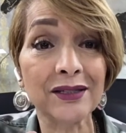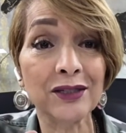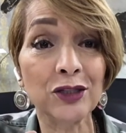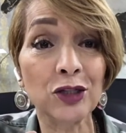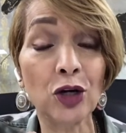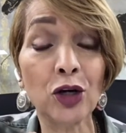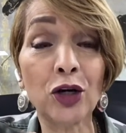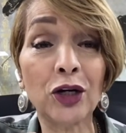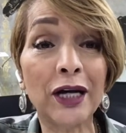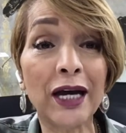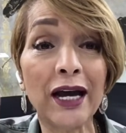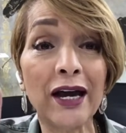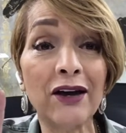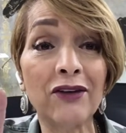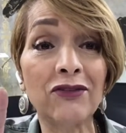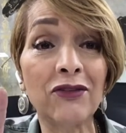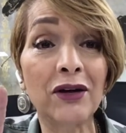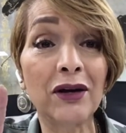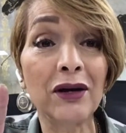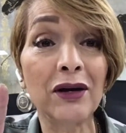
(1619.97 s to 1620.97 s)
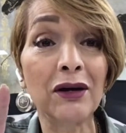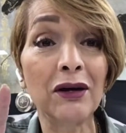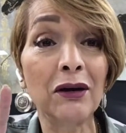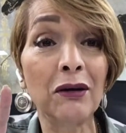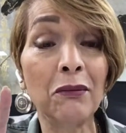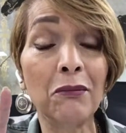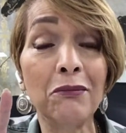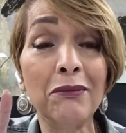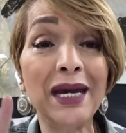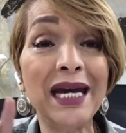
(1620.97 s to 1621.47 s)
You're going to have uh,
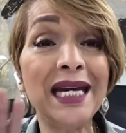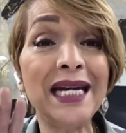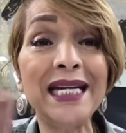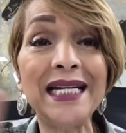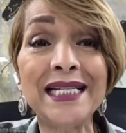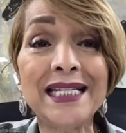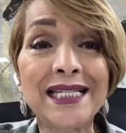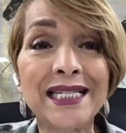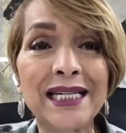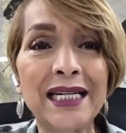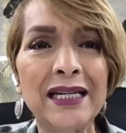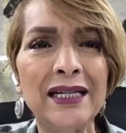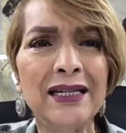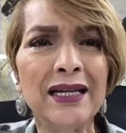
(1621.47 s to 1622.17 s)
many seed.